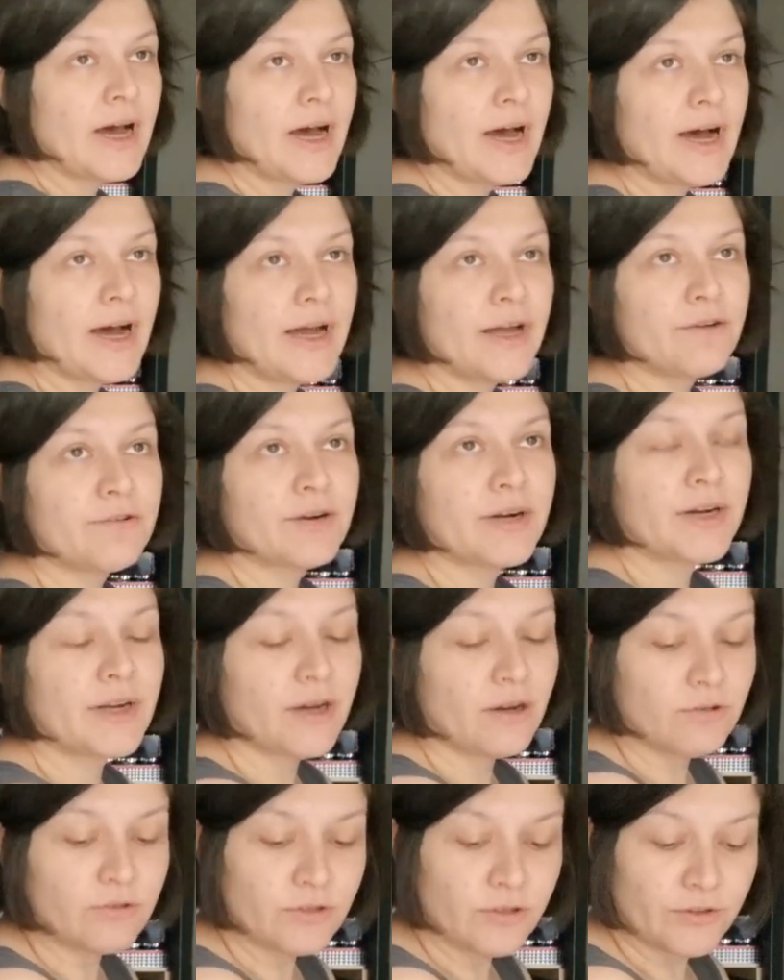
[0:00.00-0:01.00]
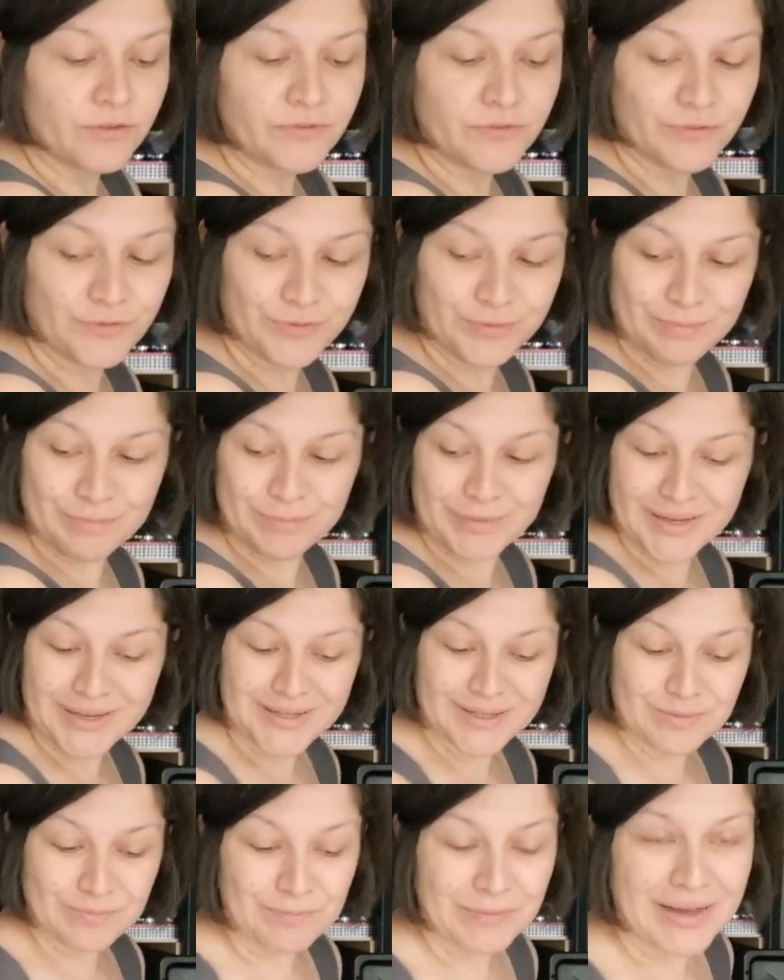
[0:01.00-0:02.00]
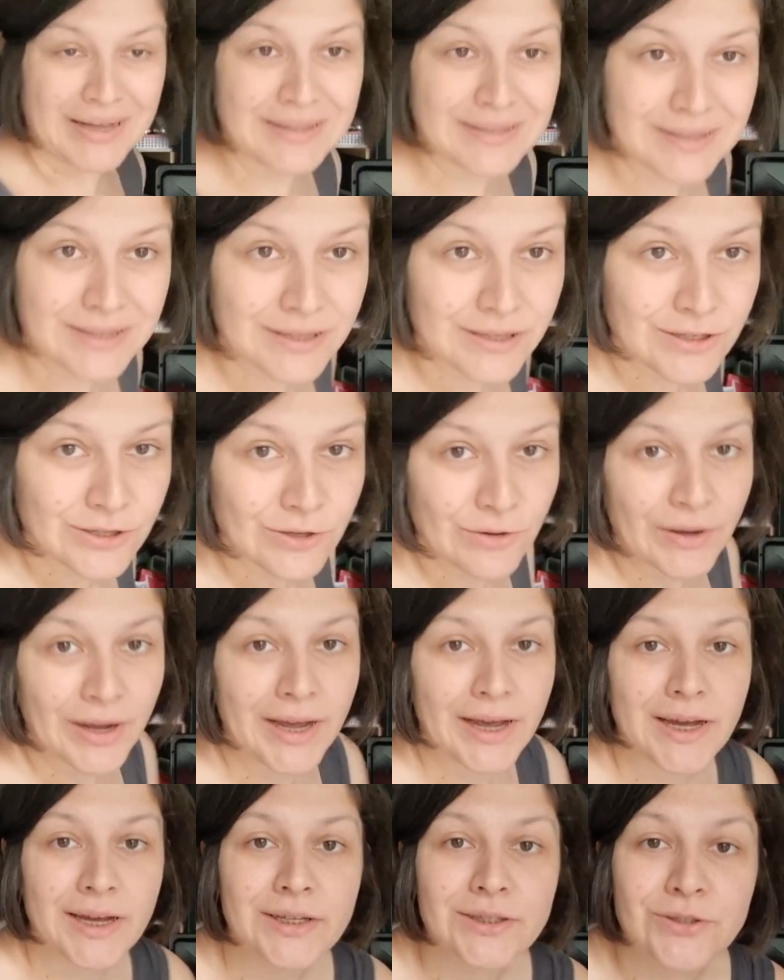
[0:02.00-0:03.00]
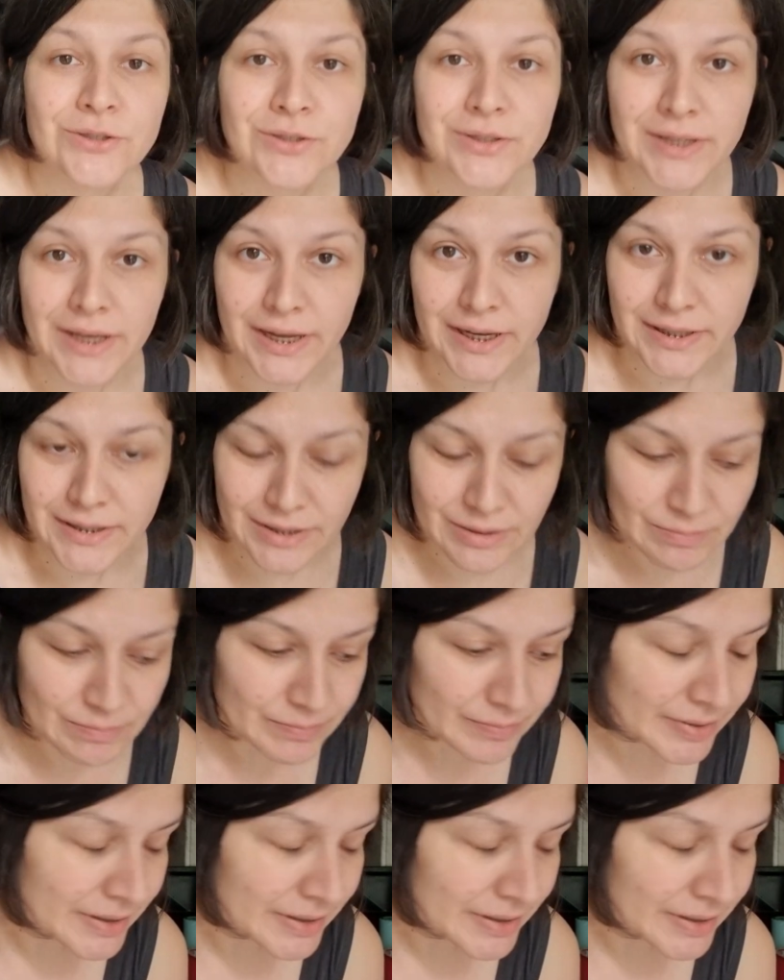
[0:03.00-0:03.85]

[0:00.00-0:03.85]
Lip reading: I ran out of Big's meds, so I had to take them.